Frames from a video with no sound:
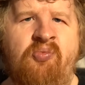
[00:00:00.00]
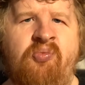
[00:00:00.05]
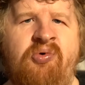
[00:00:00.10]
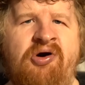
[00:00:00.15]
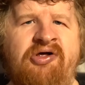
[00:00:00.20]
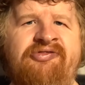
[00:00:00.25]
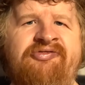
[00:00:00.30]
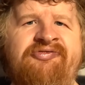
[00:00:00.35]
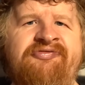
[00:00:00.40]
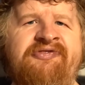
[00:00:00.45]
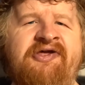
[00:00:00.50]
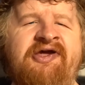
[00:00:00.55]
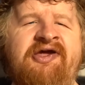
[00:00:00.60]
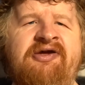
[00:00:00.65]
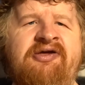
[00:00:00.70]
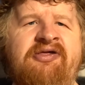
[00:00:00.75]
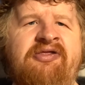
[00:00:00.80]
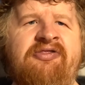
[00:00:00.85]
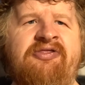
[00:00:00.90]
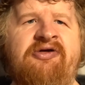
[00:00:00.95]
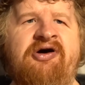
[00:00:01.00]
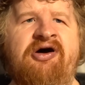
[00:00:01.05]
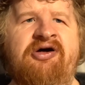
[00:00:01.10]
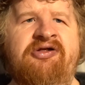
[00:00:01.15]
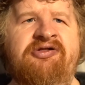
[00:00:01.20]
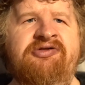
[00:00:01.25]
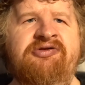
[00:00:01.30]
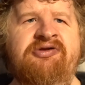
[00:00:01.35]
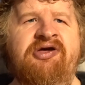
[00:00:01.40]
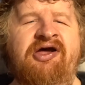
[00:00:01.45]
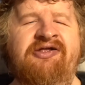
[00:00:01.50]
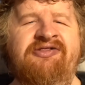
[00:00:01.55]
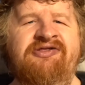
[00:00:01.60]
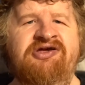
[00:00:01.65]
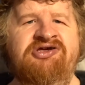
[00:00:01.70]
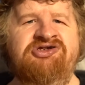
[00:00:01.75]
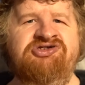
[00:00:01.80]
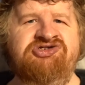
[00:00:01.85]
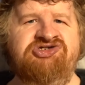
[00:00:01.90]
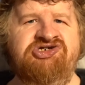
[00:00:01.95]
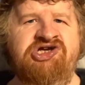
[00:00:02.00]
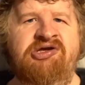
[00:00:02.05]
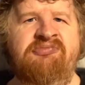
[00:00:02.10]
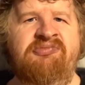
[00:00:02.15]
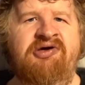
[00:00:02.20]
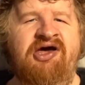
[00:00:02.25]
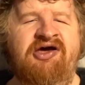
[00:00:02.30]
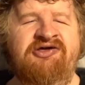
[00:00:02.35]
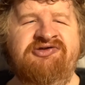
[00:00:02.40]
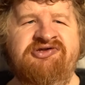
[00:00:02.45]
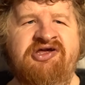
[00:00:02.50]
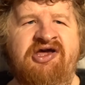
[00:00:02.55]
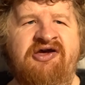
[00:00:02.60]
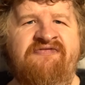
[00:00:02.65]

one thing that I think is a shame is